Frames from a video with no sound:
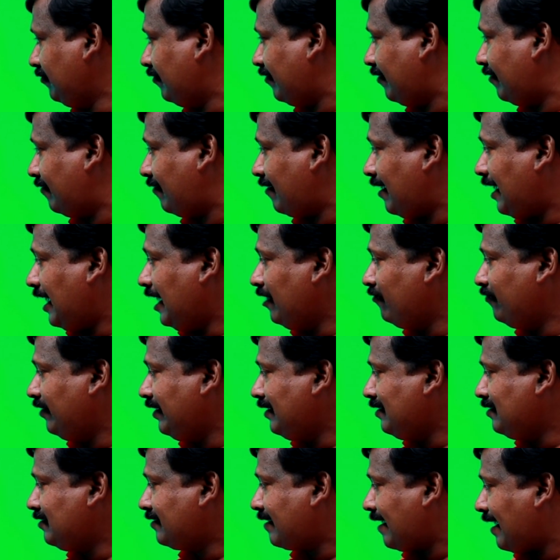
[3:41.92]

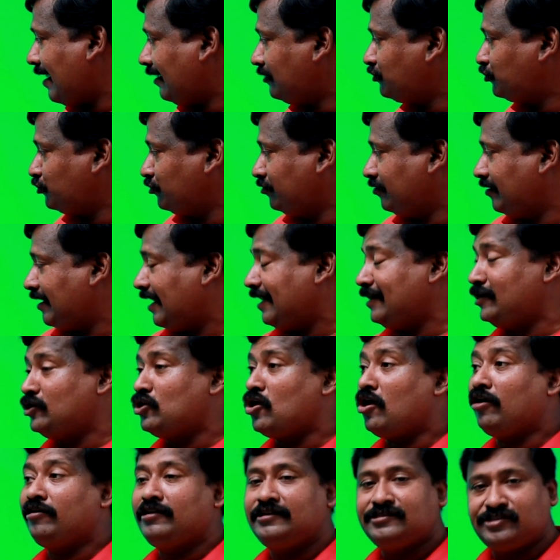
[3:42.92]
arriving, catching and
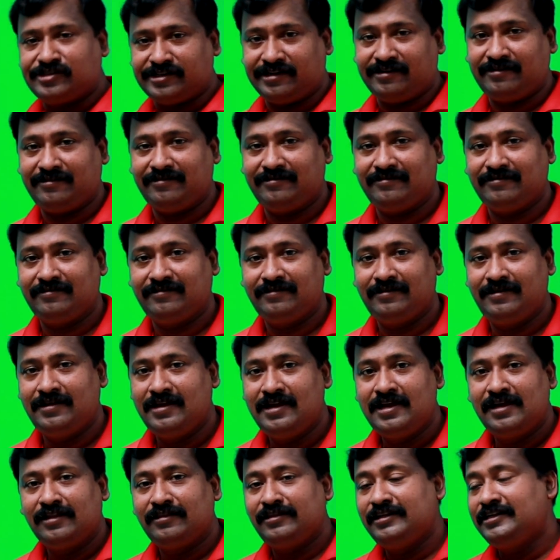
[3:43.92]
noticing.
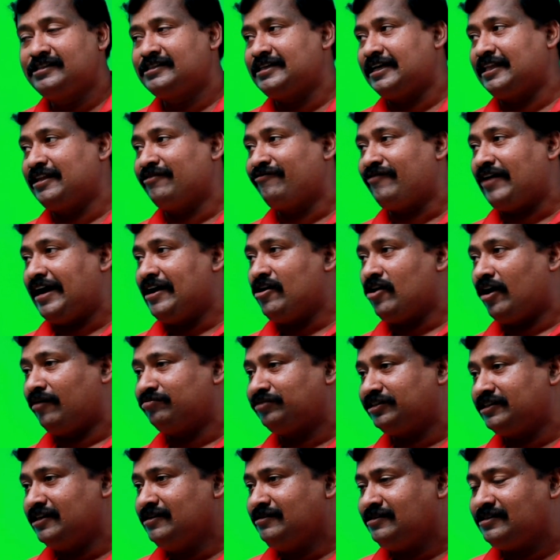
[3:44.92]
These are the 5
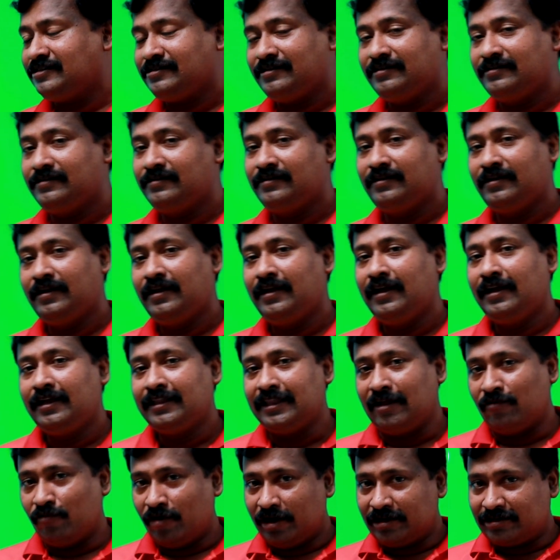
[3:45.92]
options.
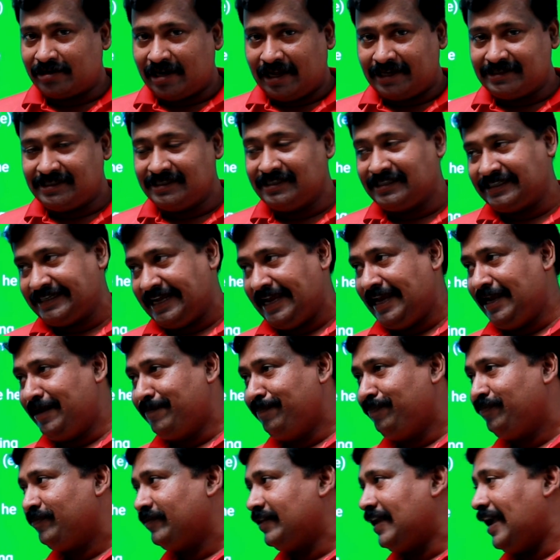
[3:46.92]
The word class is
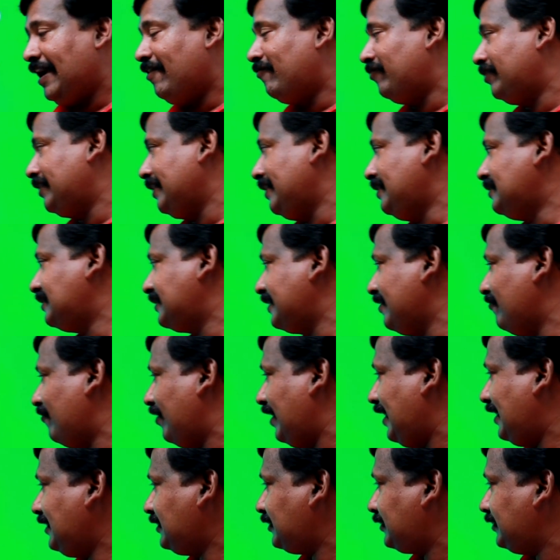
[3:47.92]
same, everything is
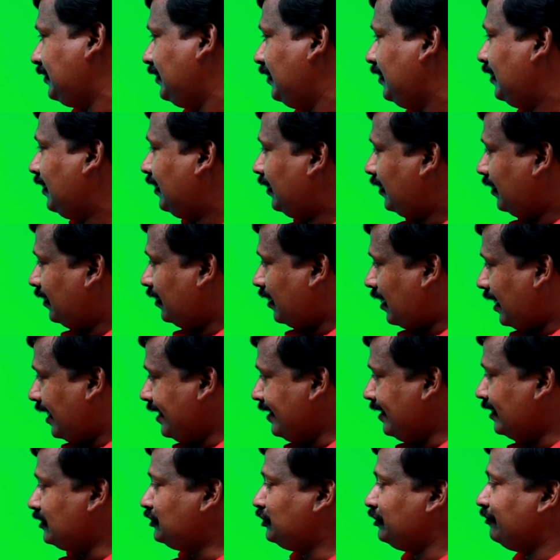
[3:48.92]
given as
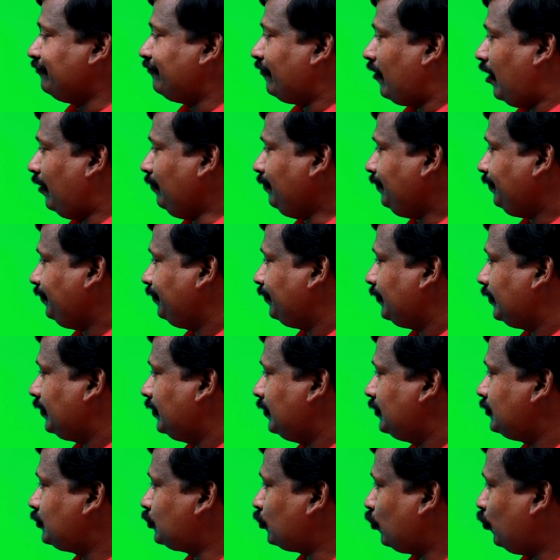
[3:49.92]
ing form.
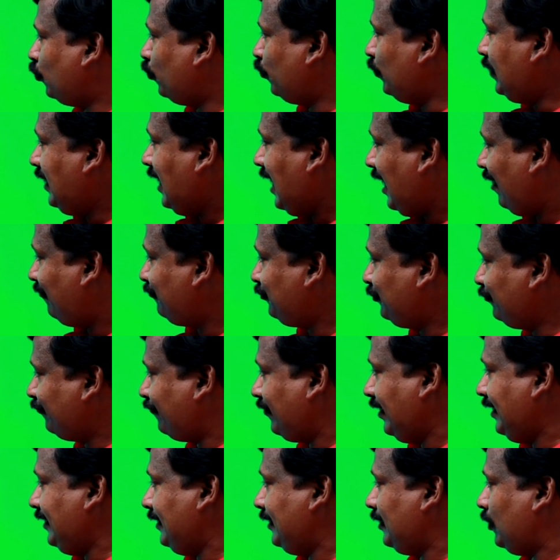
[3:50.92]
So, we have to
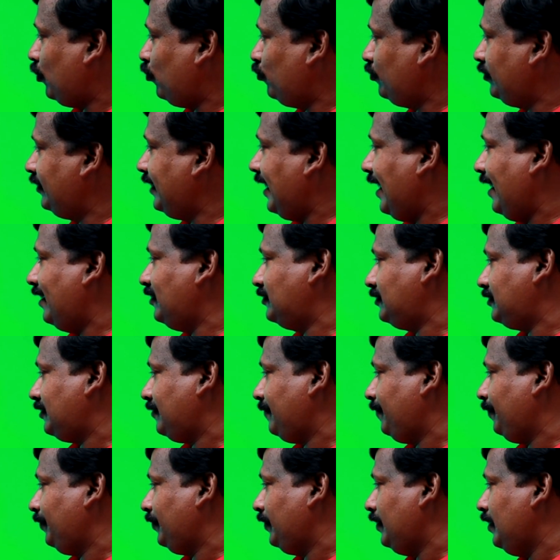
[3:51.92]
find out the
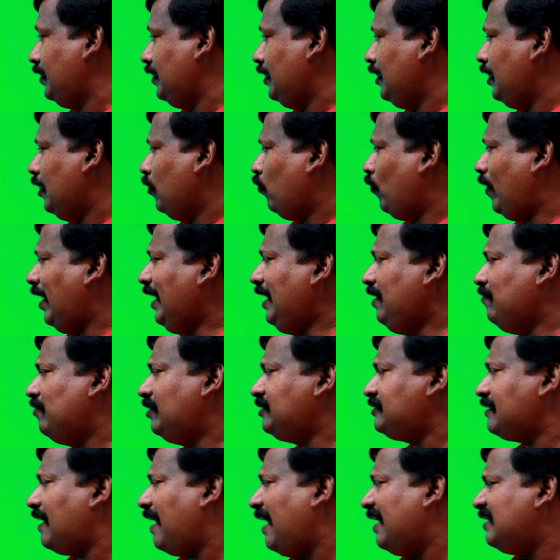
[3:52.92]
answer. While he
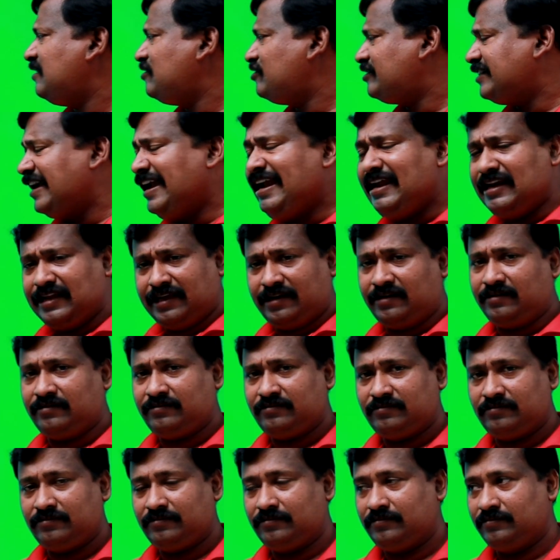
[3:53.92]
was
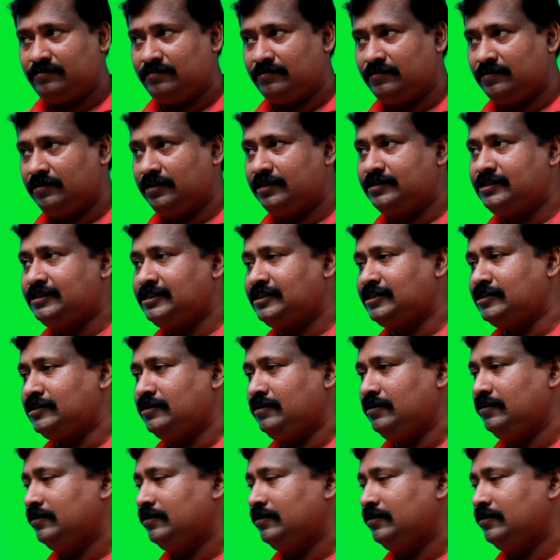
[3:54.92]
attaining, this is